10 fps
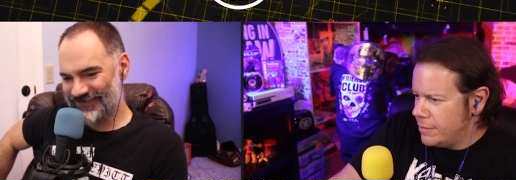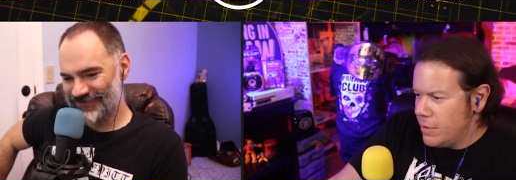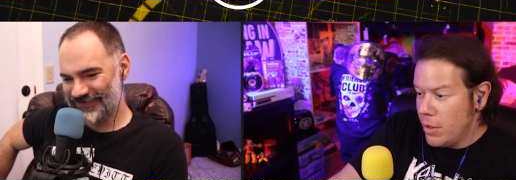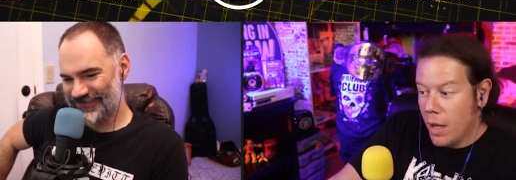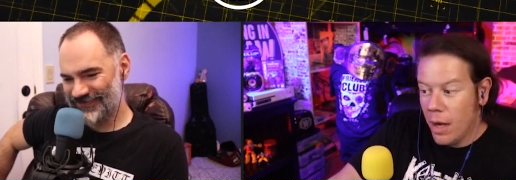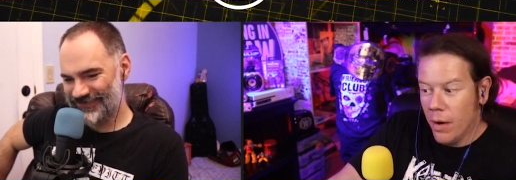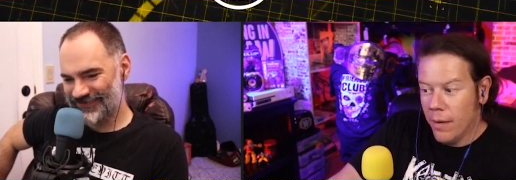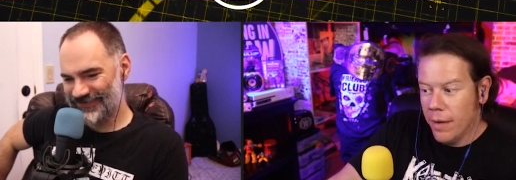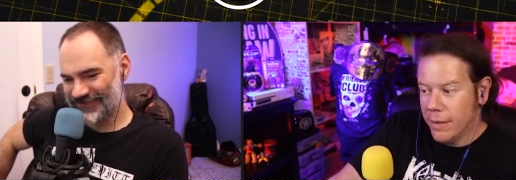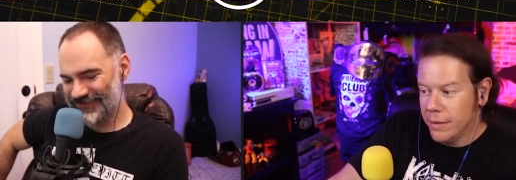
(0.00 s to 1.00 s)

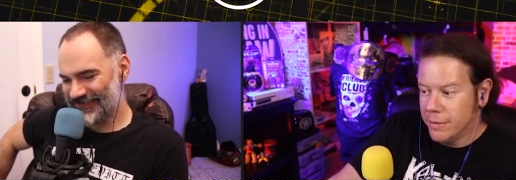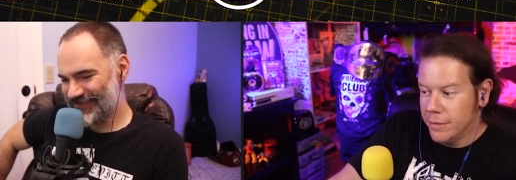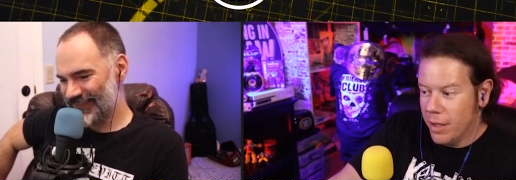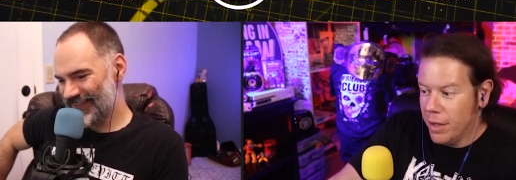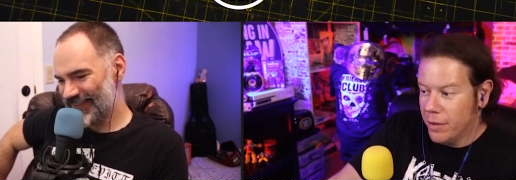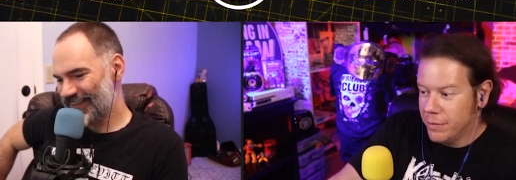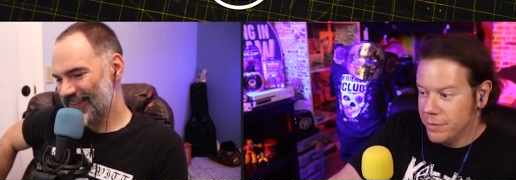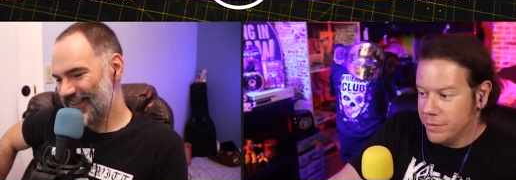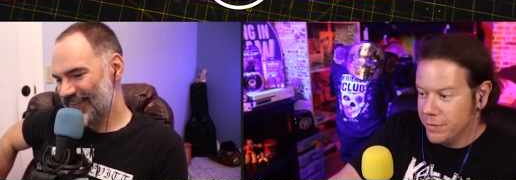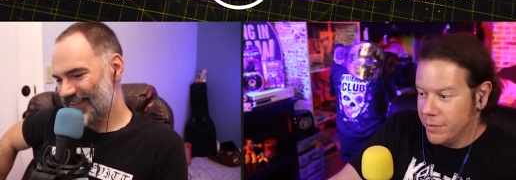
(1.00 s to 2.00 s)
Speaker 1: No, uh, uh-uh. no,
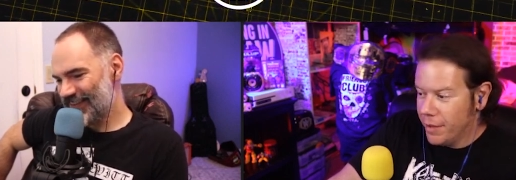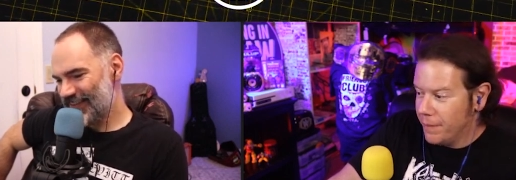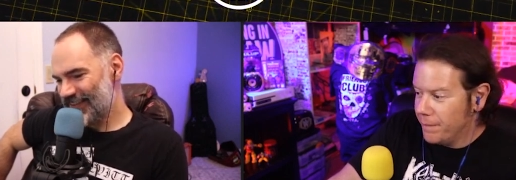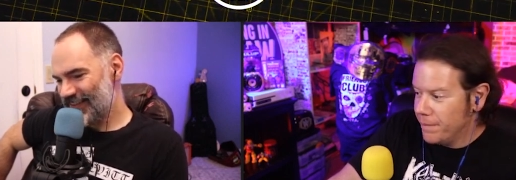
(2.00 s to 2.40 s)
no.